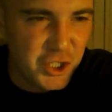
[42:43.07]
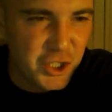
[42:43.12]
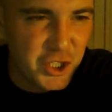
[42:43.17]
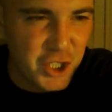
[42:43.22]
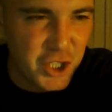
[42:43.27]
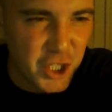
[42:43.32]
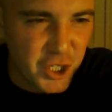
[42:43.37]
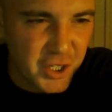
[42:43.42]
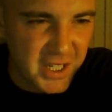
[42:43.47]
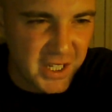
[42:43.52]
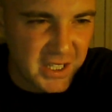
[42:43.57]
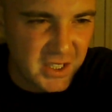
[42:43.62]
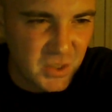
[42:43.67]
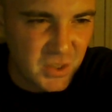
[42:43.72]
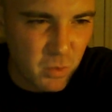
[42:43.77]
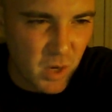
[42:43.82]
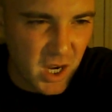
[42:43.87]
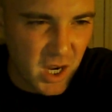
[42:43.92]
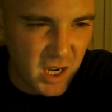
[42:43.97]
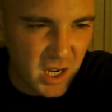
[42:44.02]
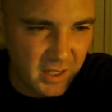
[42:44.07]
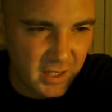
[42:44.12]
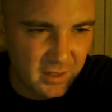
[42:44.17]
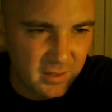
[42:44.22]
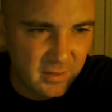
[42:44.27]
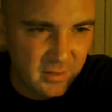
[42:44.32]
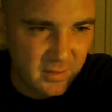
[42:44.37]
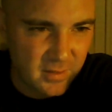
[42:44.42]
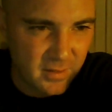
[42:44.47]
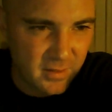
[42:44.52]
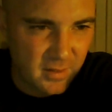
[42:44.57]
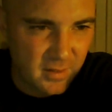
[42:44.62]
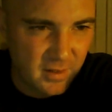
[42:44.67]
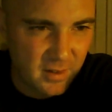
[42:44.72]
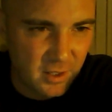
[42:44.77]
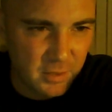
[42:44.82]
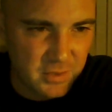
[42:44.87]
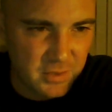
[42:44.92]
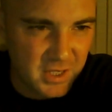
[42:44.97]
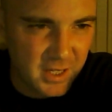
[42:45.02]
Dirty swine.
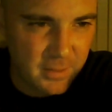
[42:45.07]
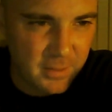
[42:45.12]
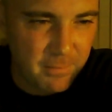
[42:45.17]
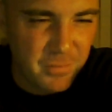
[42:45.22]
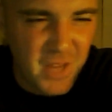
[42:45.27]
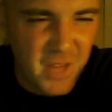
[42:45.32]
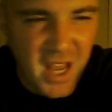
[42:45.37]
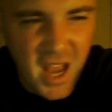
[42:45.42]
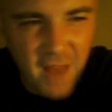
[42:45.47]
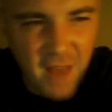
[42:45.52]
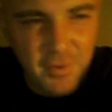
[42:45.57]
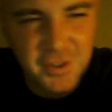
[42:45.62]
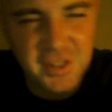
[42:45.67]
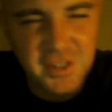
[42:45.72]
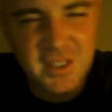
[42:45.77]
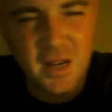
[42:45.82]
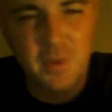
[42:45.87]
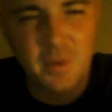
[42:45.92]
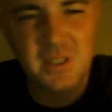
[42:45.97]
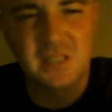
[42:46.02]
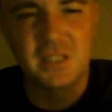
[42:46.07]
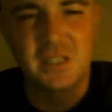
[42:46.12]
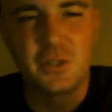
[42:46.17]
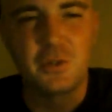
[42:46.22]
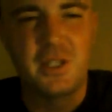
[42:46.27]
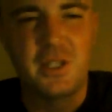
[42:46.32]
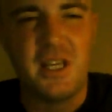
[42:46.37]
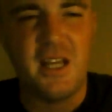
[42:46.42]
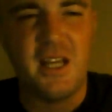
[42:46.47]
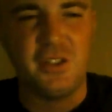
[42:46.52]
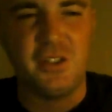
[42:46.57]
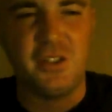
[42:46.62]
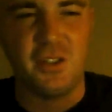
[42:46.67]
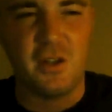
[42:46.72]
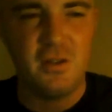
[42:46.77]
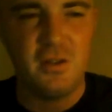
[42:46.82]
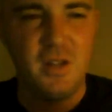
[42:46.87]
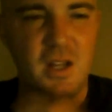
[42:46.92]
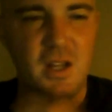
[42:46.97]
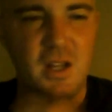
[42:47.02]
You know what I'm saying? Ever since I was a little kid,
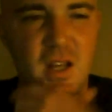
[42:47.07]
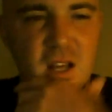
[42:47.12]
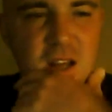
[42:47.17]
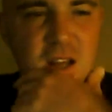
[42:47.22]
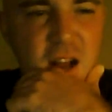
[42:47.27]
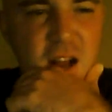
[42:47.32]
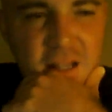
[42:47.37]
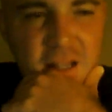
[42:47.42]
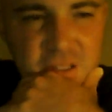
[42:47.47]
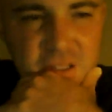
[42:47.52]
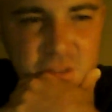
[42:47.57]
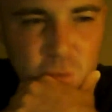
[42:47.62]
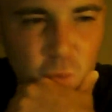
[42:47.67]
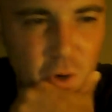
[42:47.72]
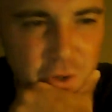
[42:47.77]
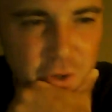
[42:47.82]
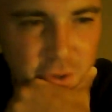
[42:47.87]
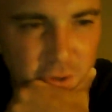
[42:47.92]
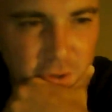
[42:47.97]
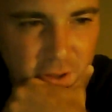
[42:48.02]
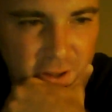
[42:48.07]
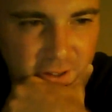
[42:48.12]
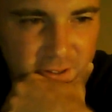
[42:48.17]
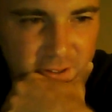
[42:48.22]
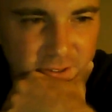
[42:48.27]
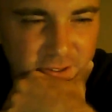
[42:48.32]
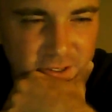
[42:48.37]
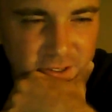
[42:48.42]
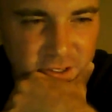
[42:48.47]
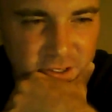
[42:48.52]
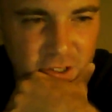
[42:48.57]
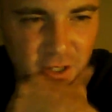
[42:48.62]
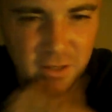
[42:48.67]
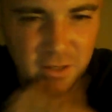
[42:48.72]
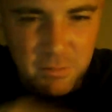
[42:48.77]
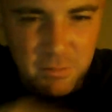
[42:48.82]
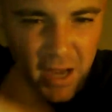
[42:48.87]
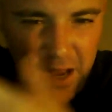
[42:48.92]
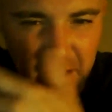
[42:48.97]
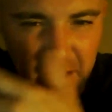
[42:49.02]
I used to wonder, like,
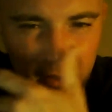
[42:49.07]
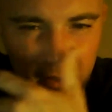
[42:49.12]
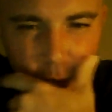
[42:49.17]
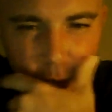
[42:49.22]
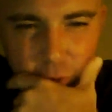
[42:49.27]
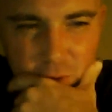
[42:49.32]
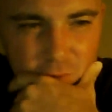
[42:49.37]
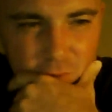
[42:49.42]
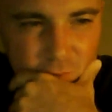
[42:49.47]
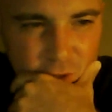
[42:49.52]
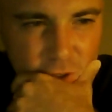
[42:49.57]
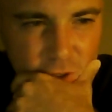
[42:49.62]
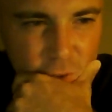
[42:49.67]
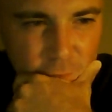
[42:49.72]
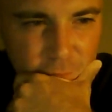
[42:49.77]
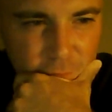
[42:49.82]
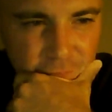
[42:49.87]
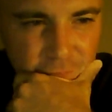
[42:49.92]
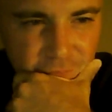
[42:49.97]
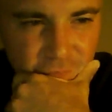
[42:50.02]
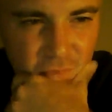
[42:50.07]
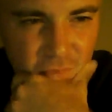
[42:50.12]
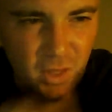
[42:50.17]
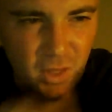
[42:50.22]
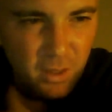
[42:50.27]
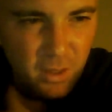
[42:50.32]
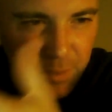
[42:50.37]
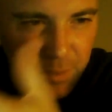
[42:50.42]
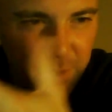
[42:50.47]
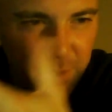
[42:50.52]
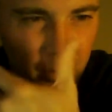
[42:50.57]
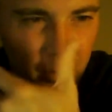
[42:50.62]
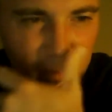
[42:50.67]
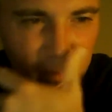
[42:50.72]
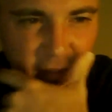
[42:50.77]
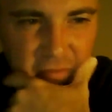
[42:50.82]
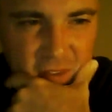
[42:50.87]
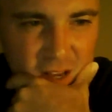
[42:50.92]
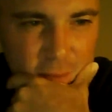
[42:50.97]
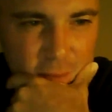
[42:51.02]
I had older, people in
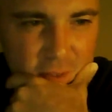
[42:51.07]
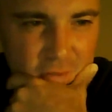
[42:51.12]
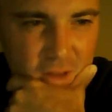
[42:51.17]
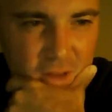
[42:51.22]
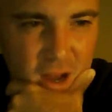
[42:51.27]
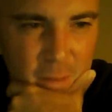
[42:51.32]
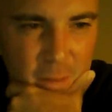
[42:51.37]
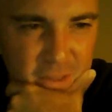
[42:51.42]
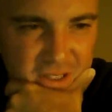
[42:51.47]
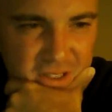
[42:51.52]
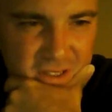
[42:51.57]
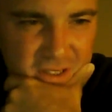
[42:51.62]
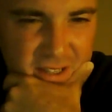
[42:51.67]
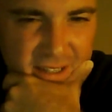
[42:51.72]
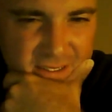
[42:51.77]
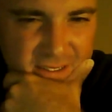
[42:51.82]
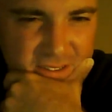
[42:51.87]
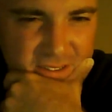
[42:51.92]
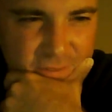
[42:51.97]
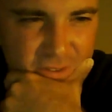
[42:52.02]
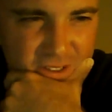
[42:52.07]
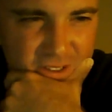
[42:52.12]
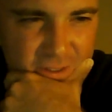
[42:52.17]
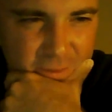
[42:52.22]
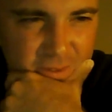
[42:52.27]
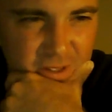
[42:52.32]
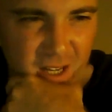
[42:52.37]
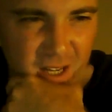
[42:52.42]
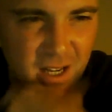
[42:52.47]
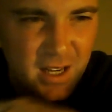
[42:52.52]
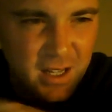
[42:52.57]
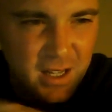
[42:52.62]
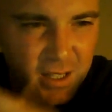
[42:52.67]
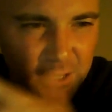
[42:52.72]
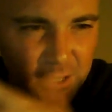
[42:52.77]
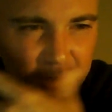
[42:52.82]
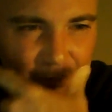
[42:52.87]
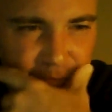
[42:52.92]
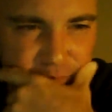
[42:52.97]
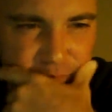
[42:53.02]
my family of the opposite sex and everything,
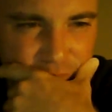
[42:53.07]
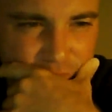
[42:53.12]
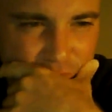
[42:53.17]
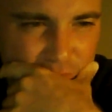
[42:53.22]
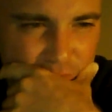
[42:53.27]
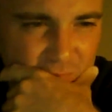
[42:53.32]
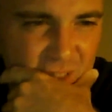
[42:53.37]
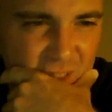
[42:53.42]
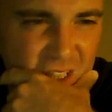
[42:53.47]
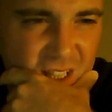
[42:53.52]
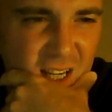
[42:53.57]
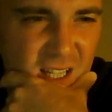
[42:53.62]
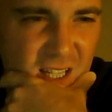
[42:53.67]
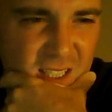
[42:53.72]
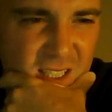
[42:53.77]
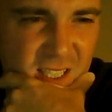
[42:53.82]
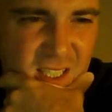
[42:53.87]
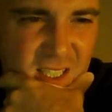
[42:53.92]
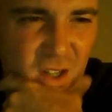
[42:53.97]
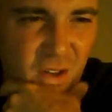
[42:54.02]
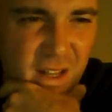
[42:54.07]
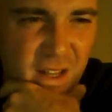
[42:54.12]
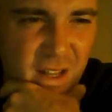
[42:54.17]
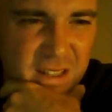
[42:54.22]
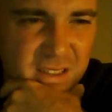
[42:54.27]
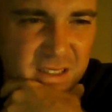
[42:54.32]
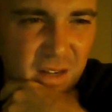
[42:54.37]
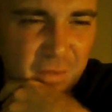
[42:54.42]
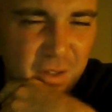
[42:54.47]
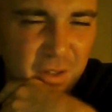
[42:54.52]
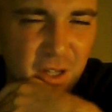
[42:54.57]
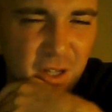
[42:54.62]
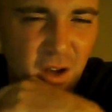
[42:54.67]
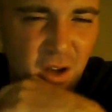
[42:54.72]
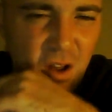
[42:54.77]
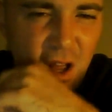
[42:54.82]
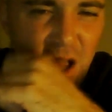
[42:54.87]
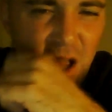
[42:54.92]
cousins and all that stuff, and